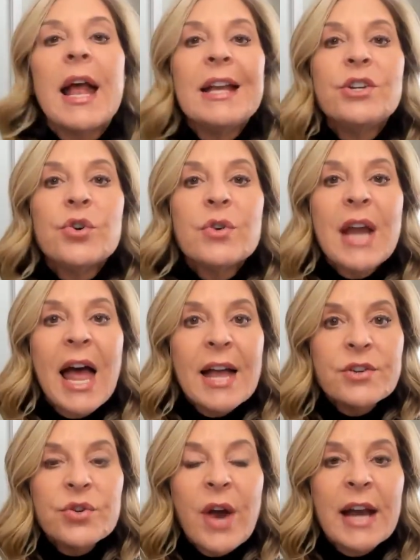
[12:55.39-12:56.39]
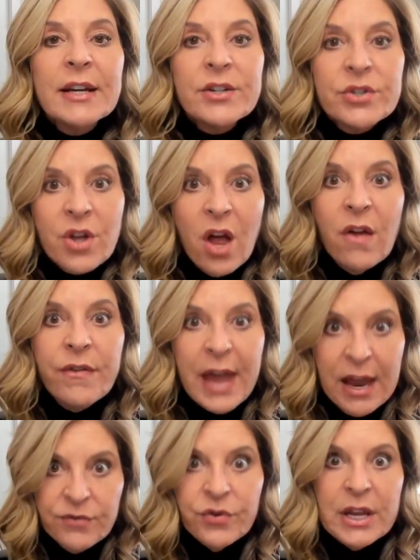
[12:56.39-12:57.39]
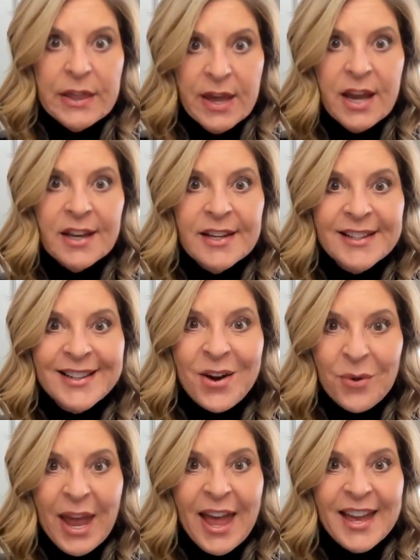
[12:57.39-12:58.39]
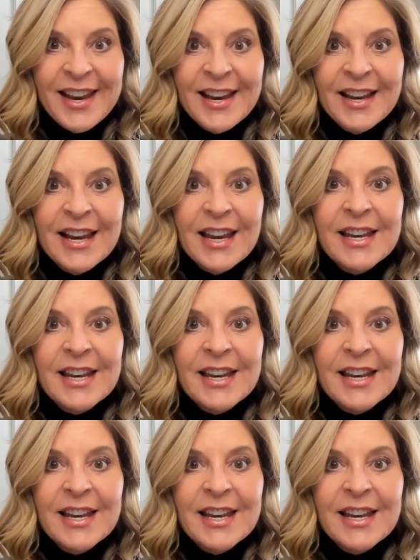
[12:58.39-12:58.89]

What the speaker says: and you're not trying to solve everything, okay?